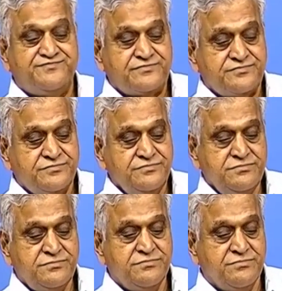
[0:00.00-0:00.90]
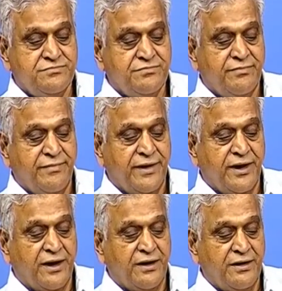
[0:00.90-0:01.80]

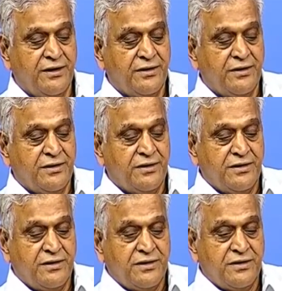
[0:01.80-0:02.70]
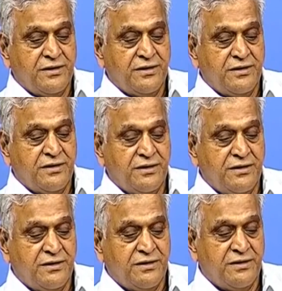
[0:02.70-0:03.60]

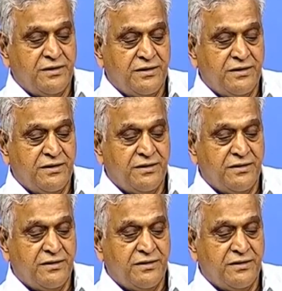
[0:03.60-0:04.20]
(no one is talking)